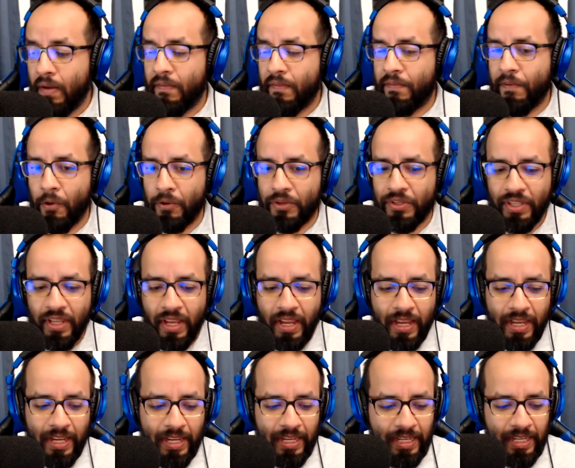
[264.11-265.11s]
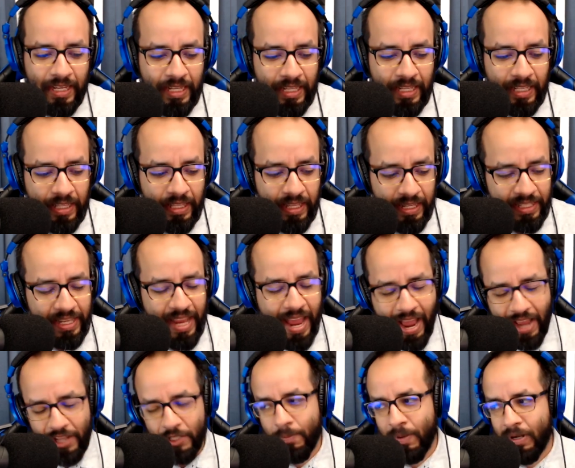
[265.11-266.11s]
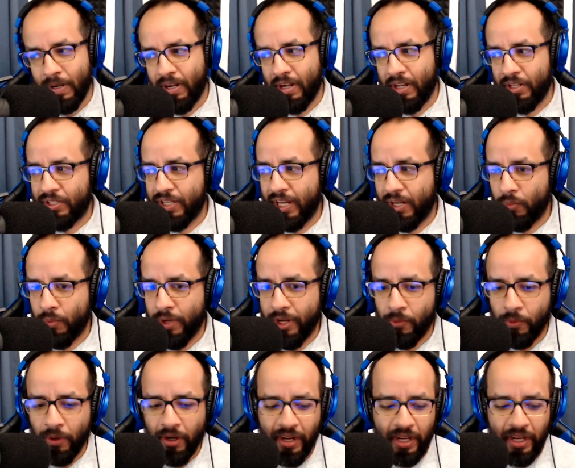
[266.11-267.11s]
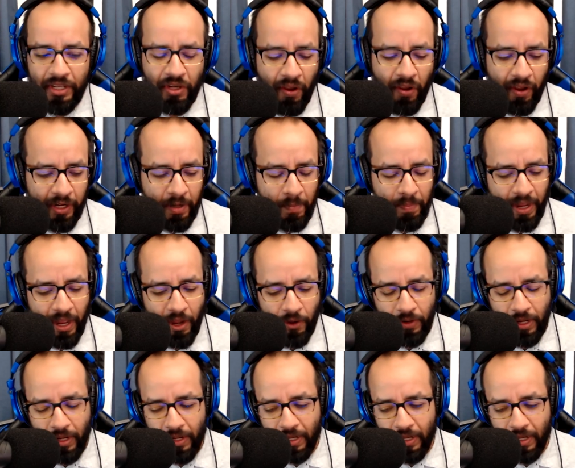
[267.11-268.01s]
Folks, this has been an insane week. We're going to talk about